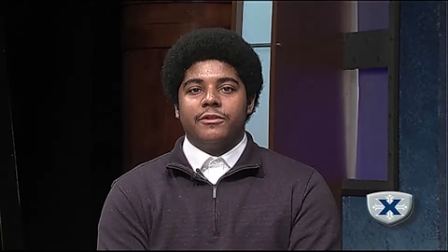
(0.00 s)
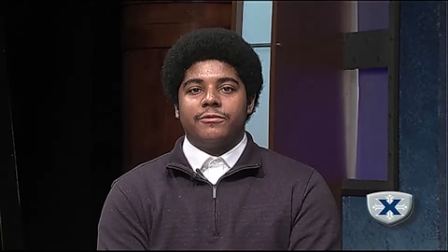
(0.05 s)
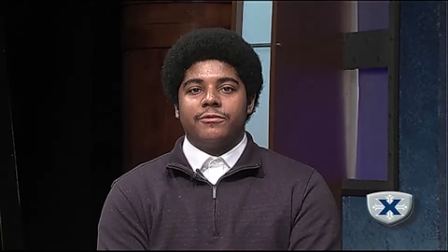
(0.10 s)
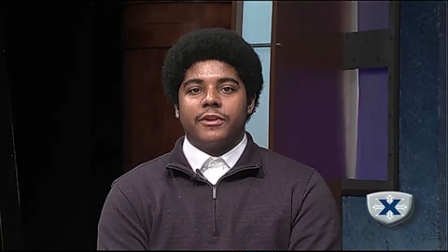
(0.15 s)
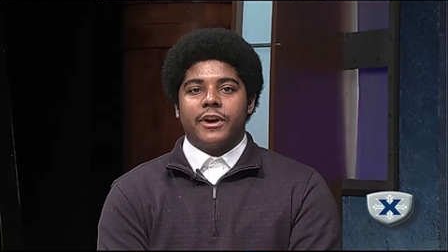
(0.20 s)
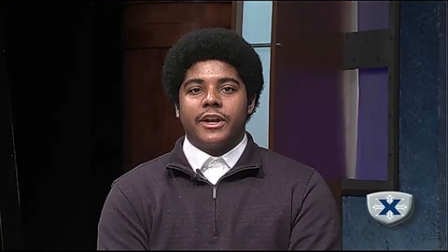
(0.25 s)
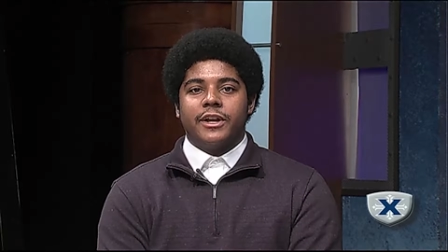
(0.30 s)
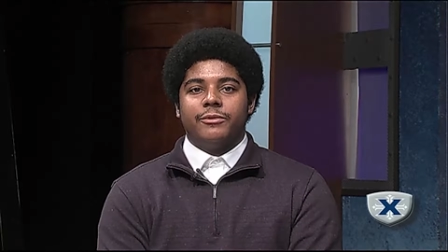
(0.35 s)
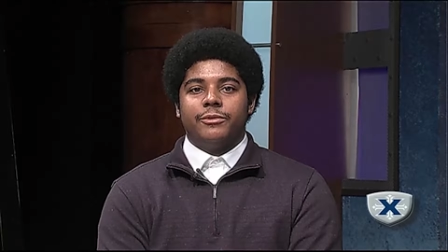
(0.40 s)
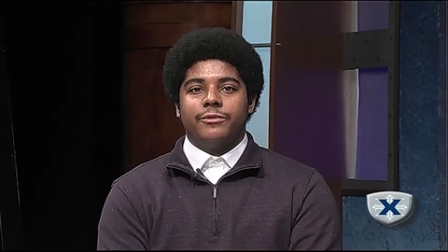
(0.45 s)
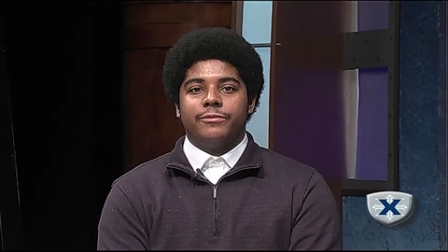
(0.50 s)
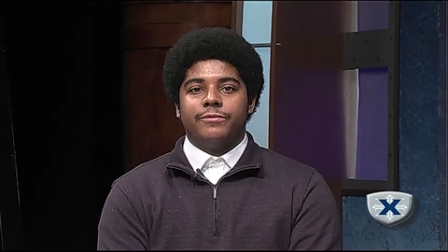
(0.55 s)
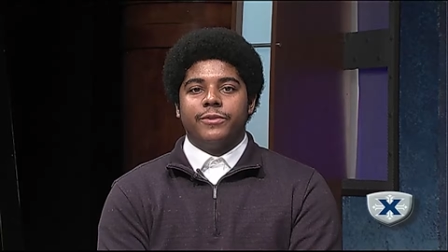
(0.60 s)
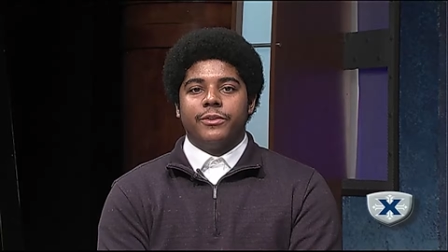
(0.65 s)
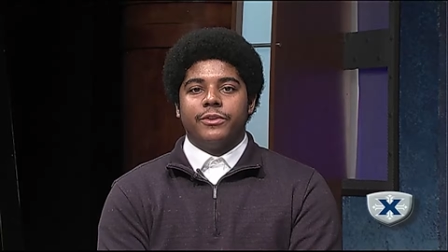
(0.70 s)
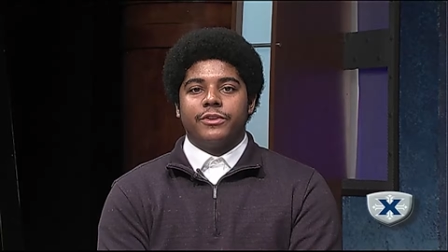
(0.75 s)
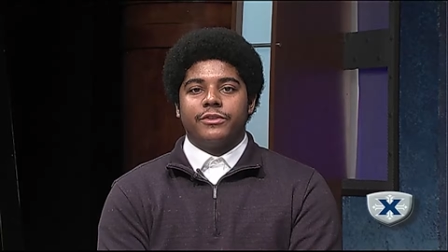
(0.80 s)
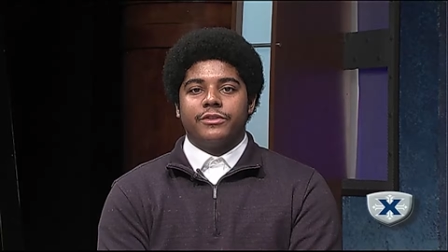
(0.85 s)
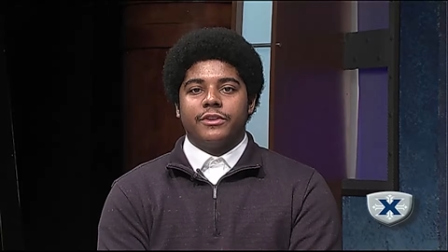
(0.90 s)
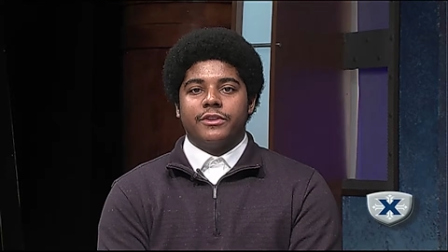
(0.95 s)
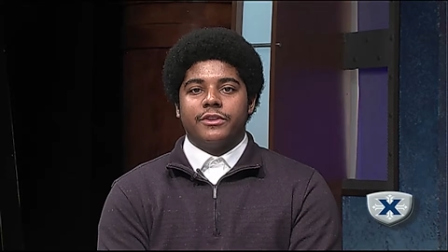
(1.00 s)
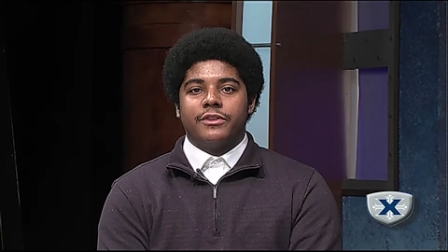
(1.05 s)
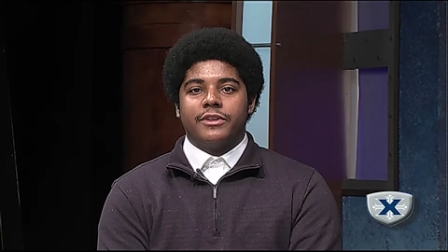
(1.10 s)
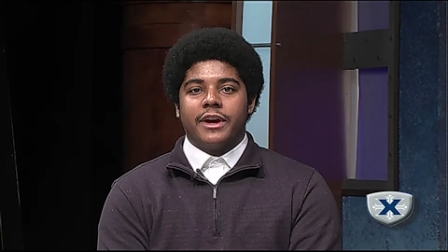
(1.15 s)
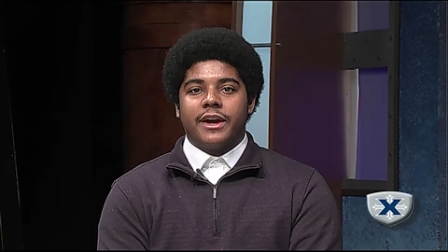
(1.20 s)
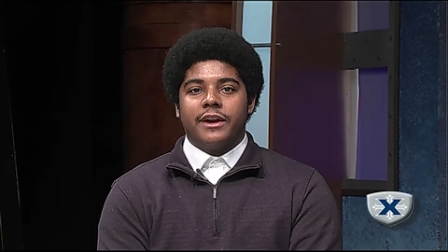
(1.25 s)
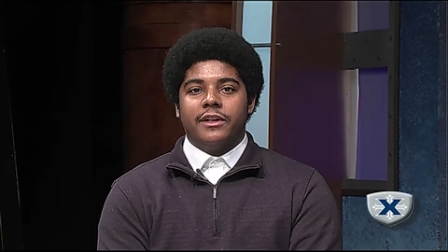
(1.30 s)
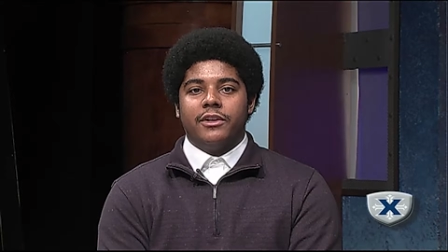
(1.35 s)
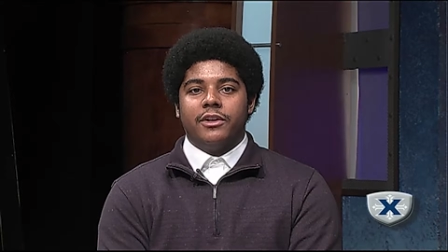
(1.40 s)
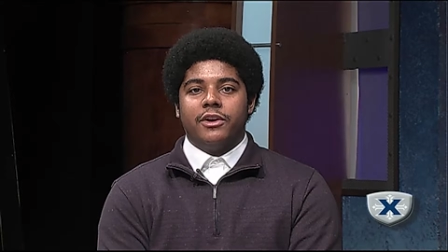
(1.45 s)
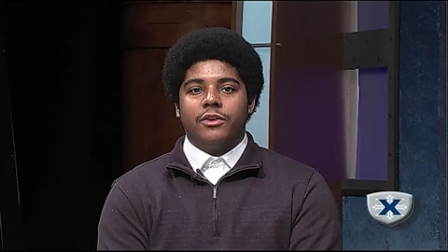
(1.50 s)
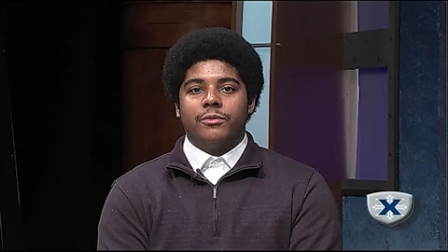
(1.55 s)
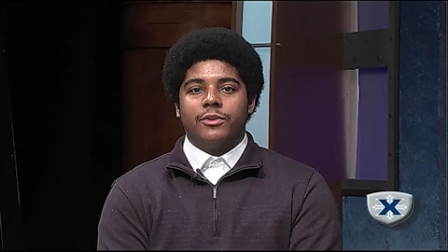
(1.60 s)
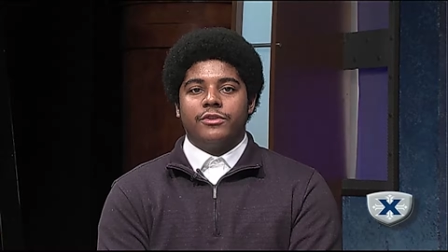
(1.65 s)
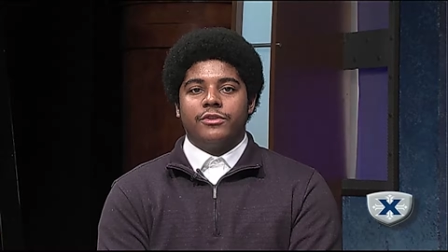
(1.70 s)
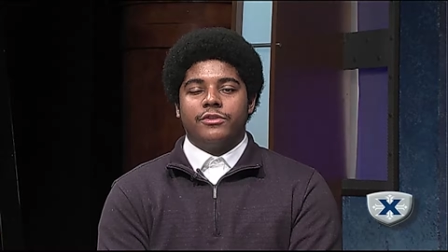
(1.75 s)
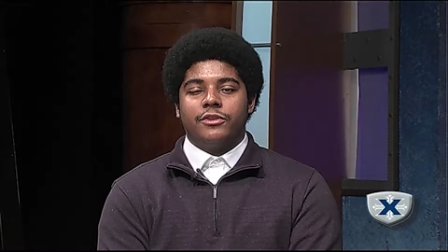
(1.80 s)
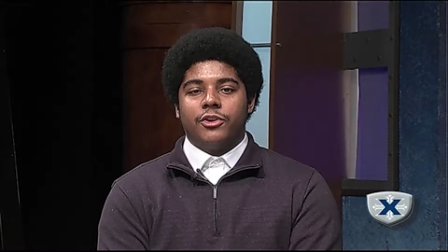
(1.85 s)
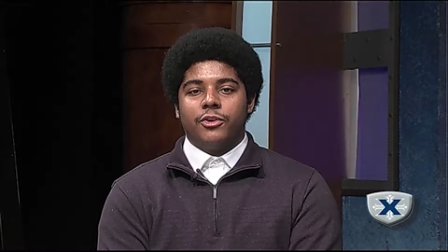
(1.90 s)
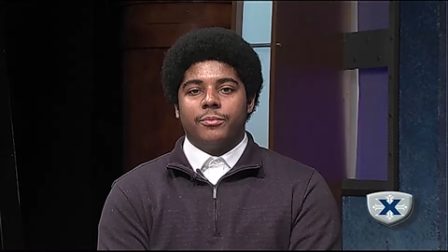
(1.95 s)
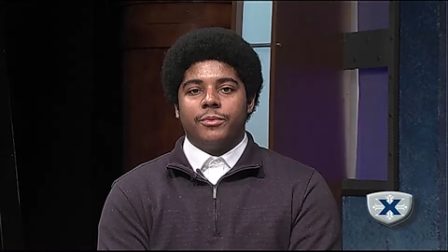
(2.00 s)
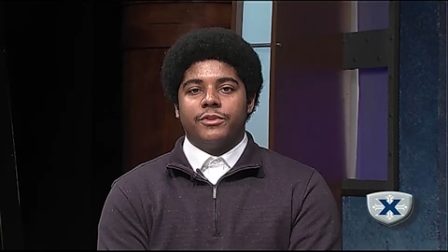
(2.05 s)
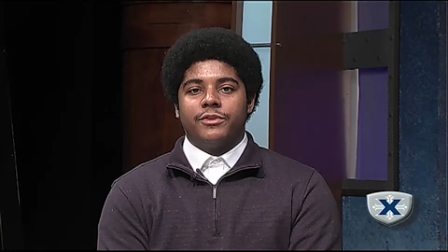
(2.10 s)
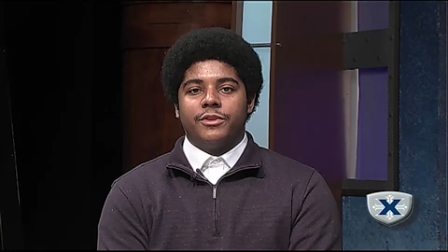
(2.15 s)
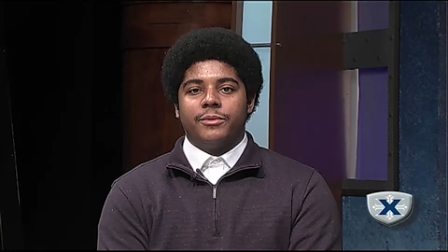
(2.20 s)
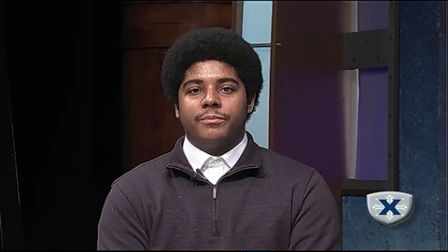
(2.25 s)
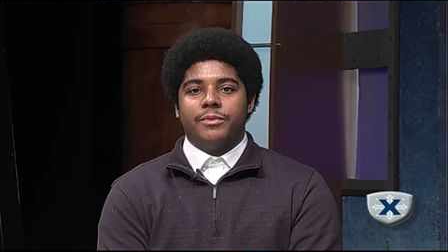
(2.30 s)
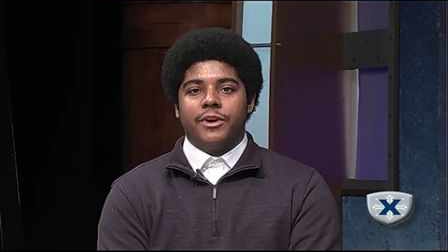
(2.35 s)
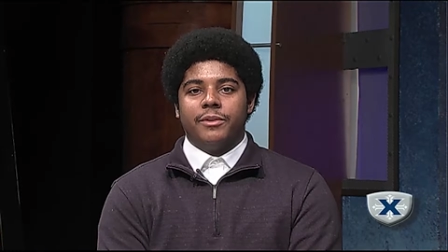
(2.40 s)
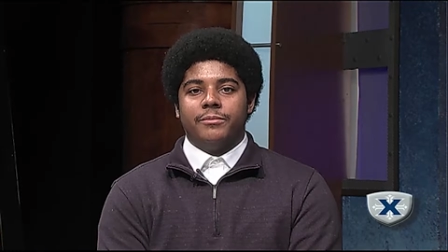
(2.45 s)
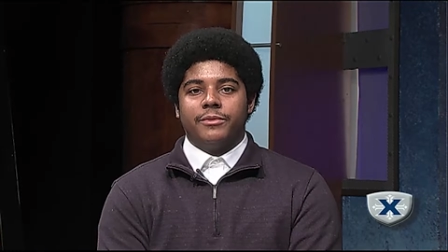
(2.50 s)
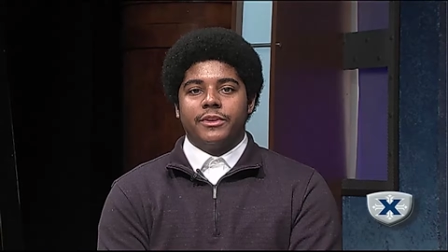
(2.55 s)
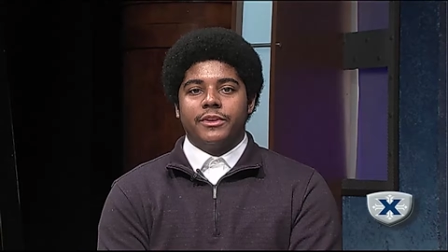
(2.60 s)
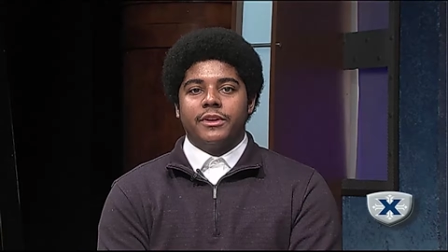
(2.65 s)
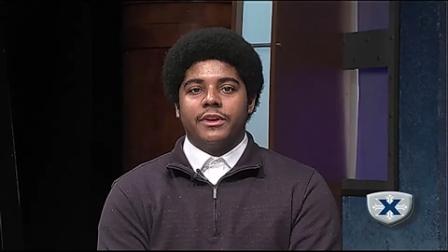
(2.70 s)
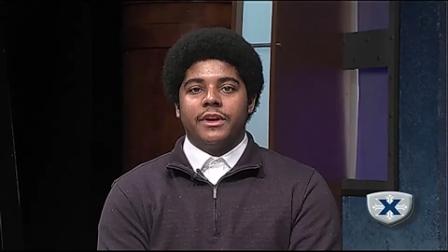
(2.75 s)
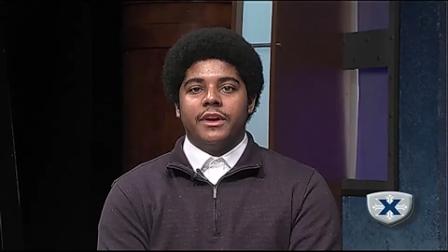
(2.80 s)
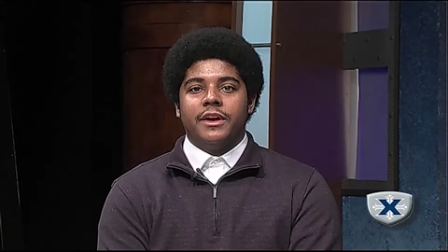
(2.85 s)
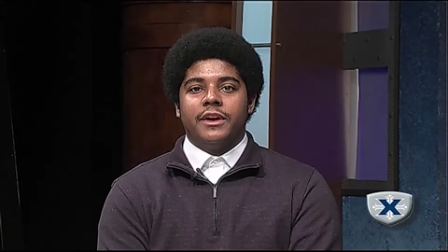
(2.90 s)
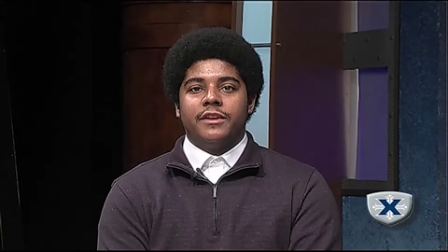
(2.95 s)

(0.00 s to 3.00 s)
Friday will focus on the dialogue, which is open to the public.